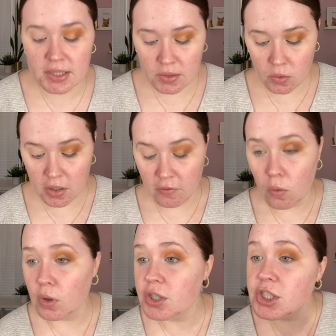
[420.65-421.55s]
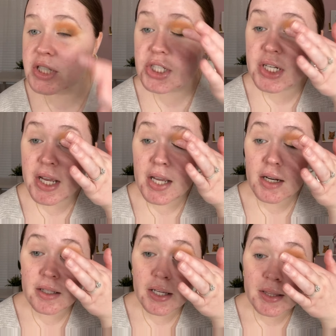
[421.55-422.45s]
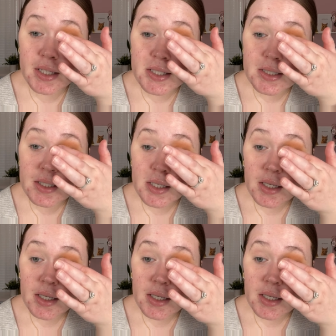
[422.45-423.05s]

sort of orangey shade. I like this.